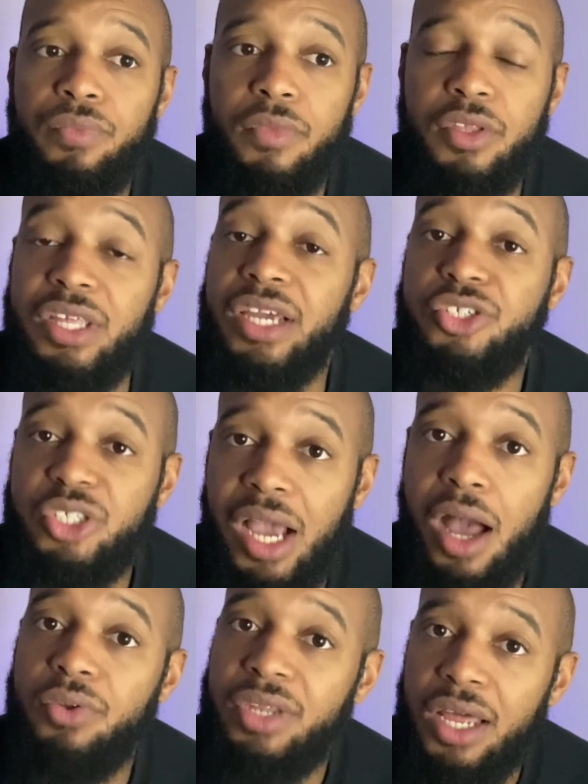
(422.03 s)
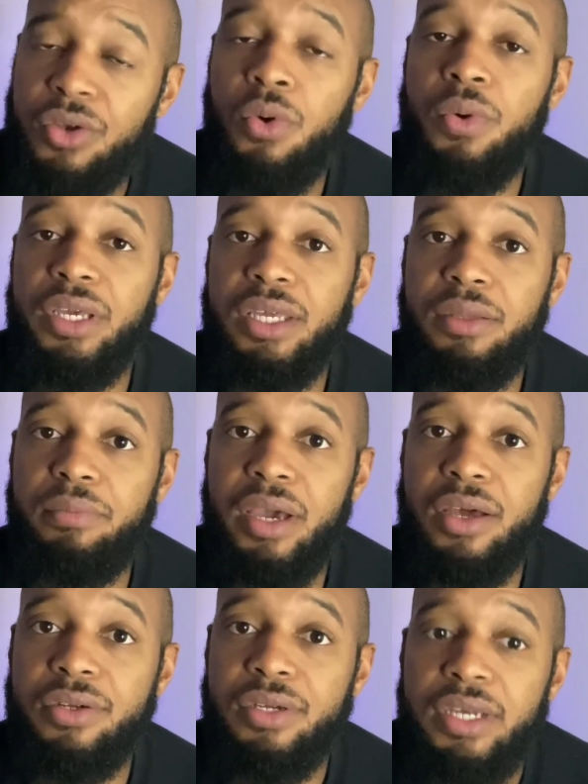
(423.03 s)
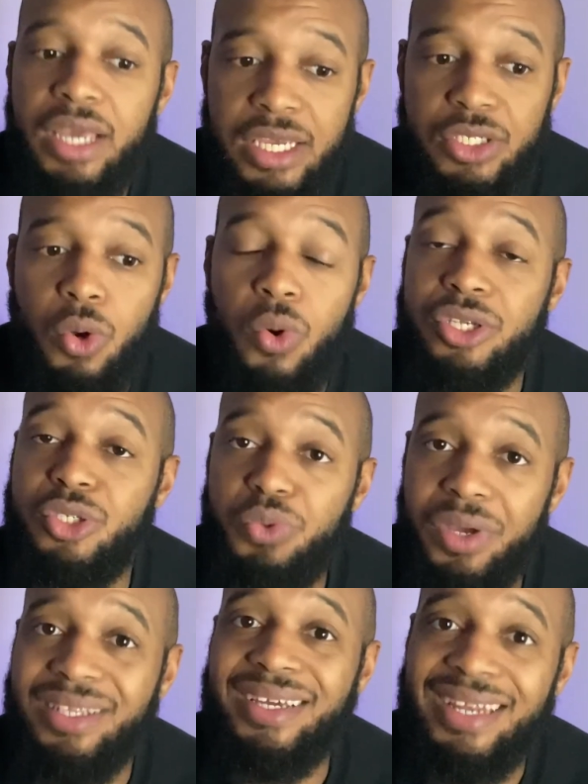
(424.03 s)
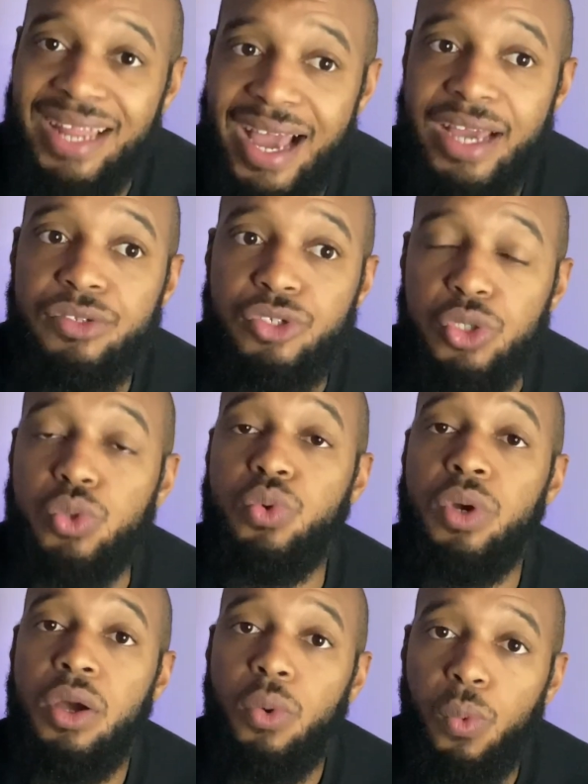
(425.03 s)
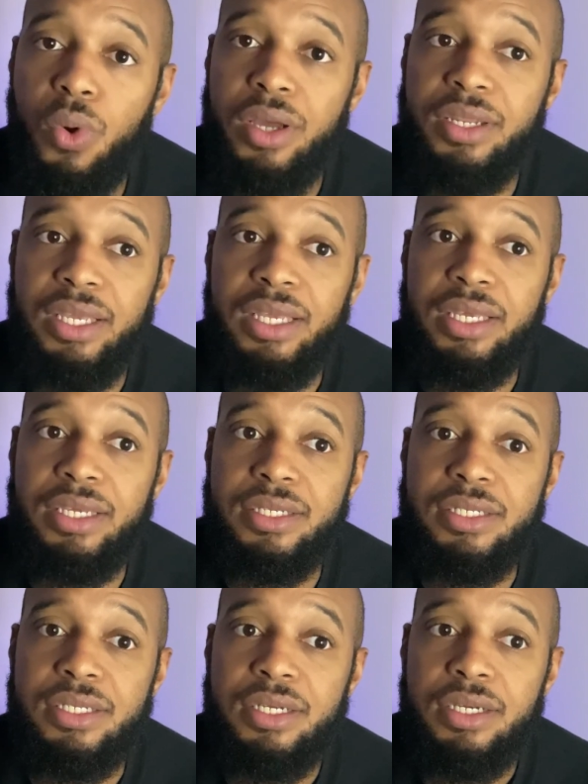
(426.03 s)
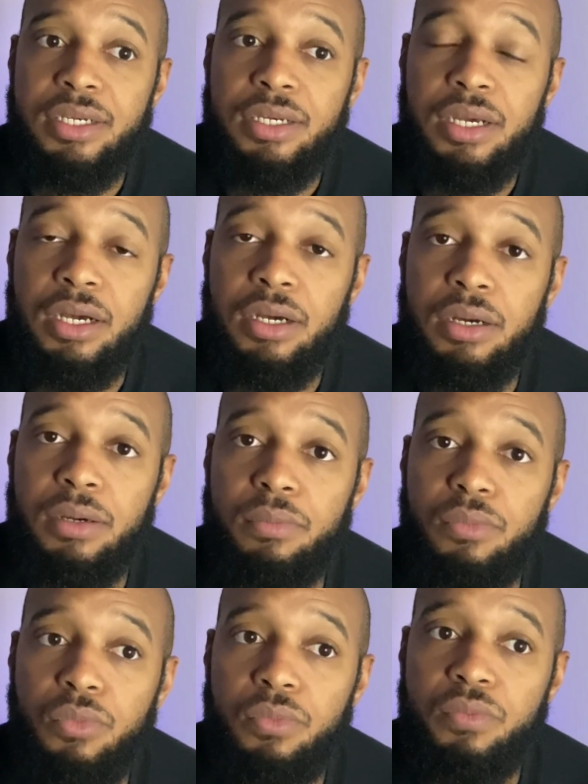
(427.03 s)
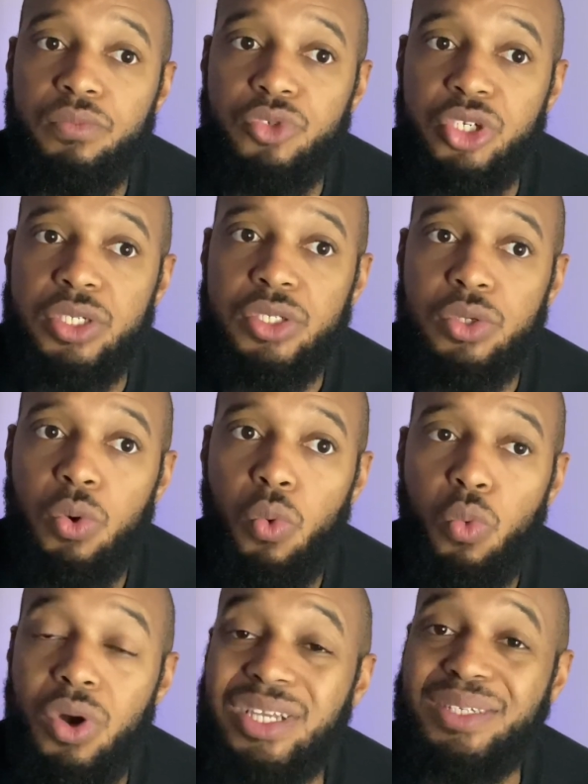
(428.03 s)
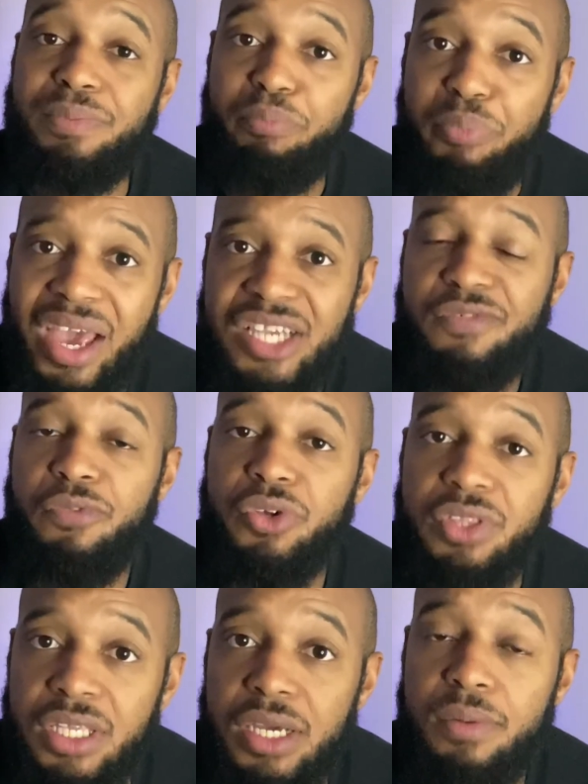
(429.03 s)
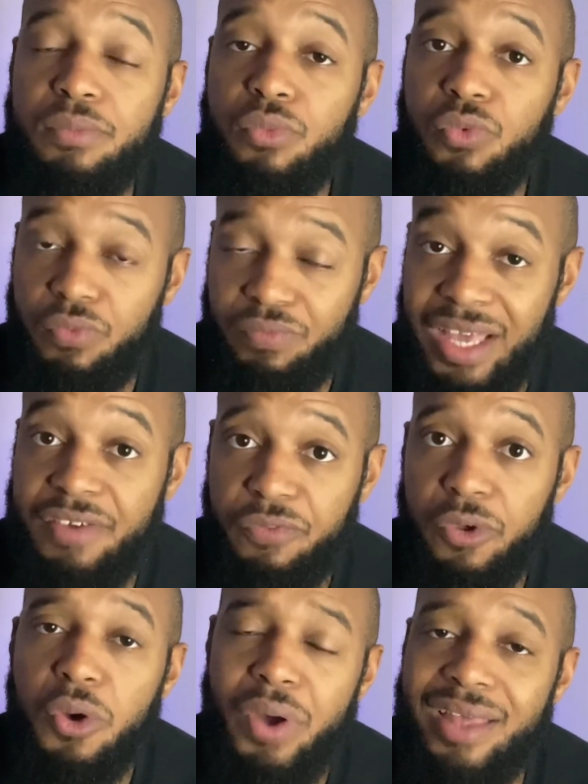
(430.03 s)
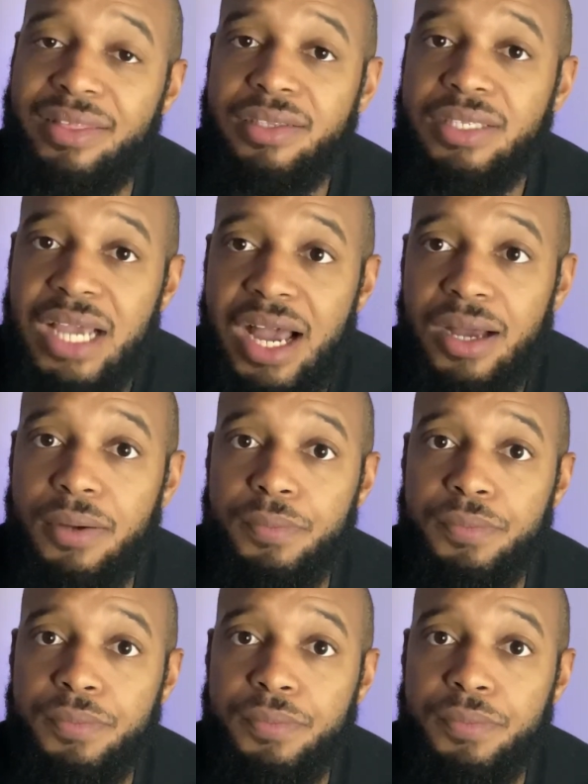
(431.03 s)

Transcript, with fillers: that child, not knowing any better, is going to incline to what is um, just what's best for them, they feel at the time.